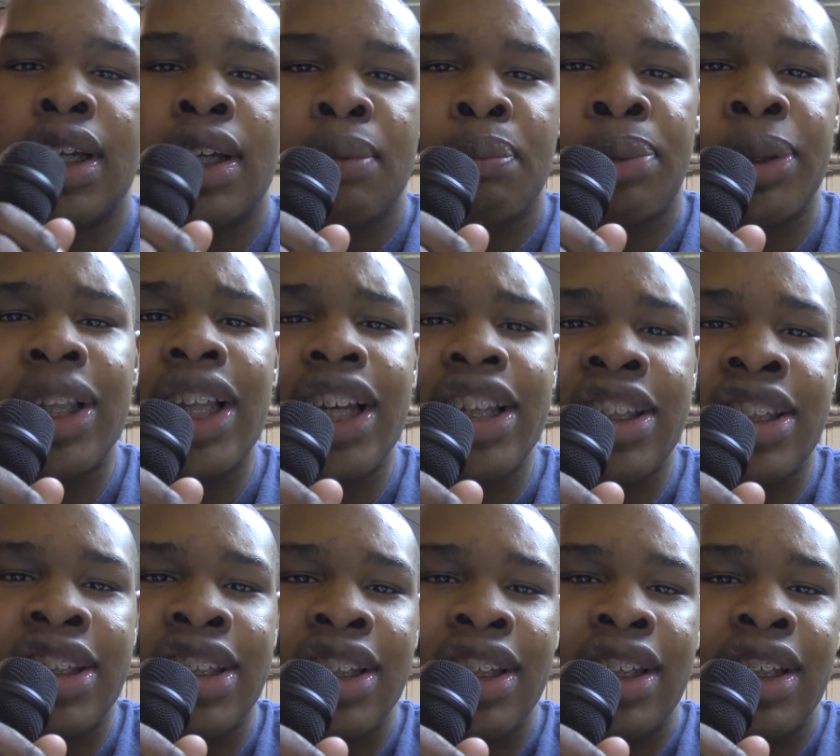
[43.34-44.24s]

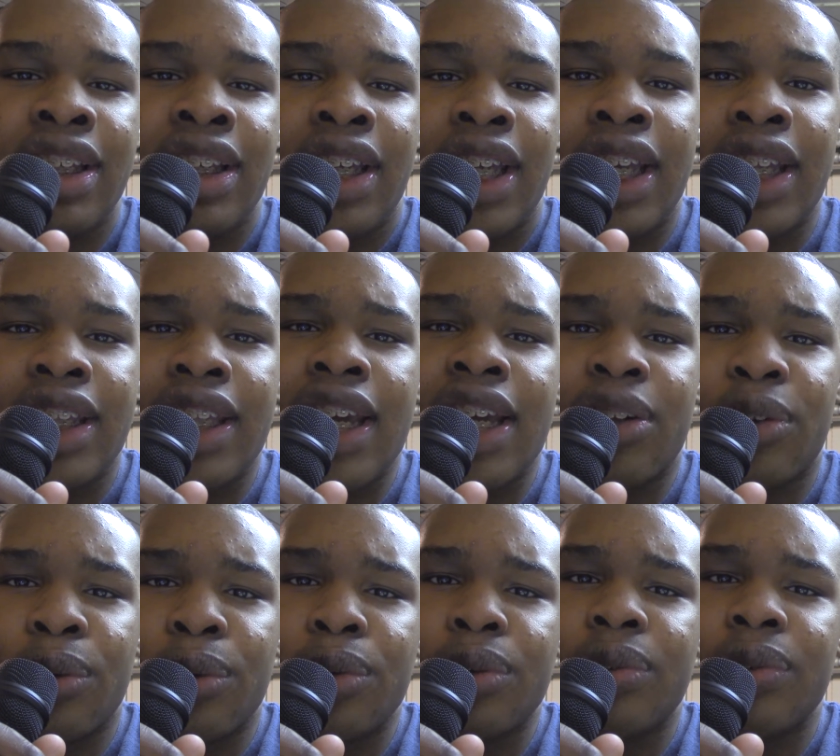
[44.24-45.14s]
Plus, in that
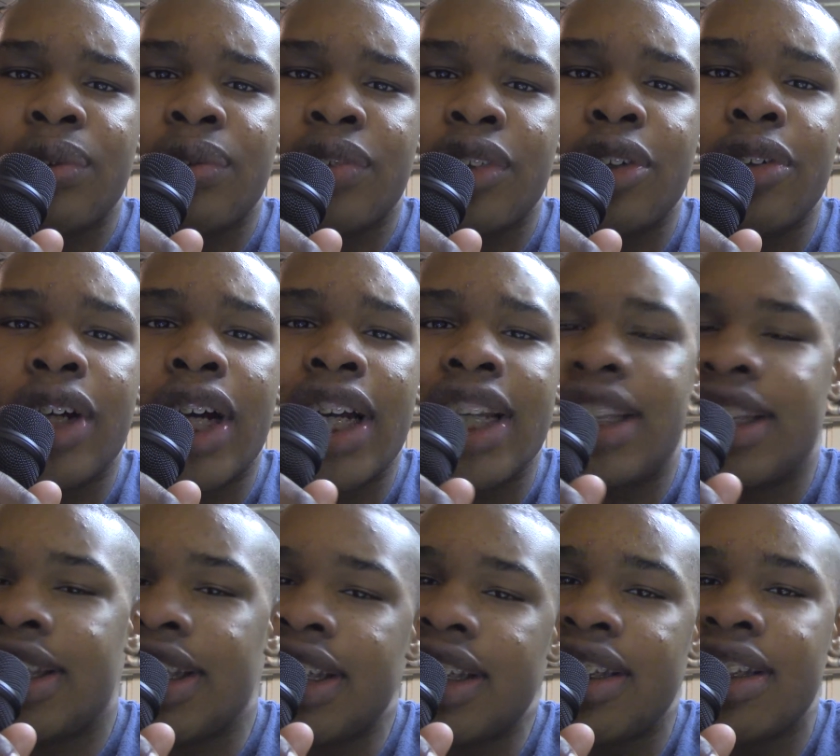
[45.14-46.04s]
old review, I
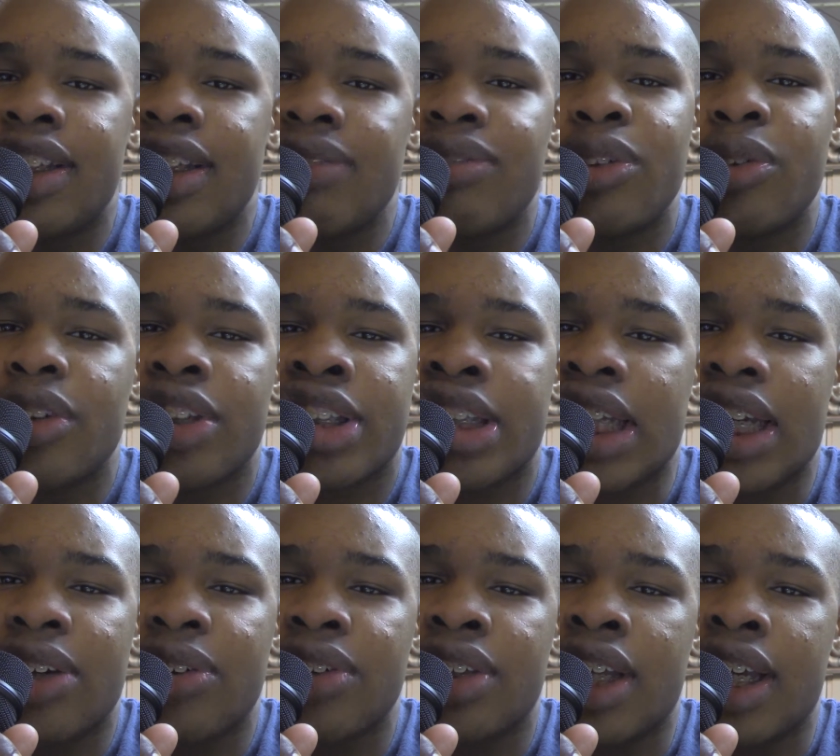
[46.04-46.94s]
didn't give you a
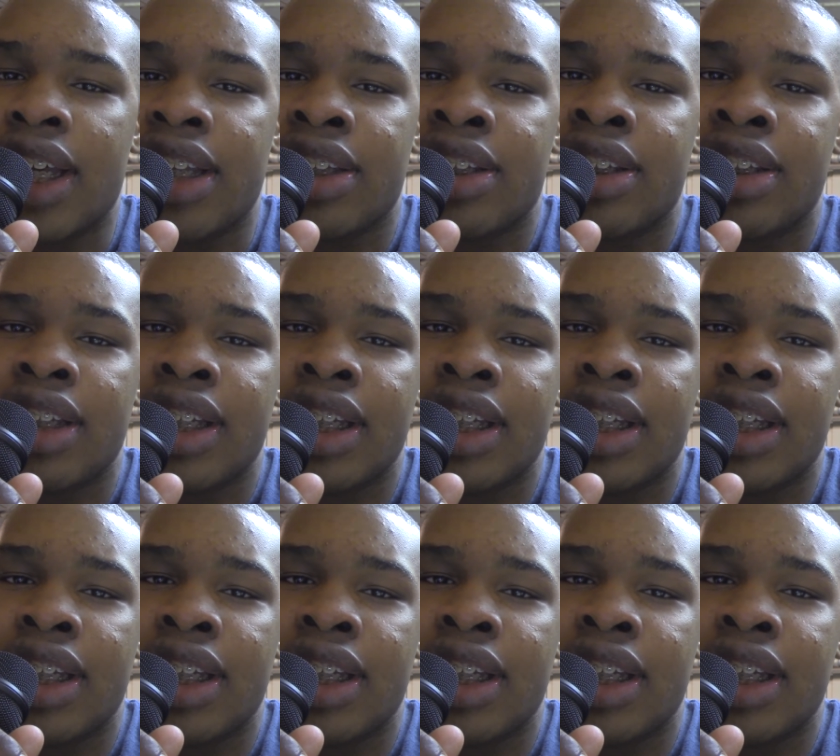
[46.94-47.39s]
sound test.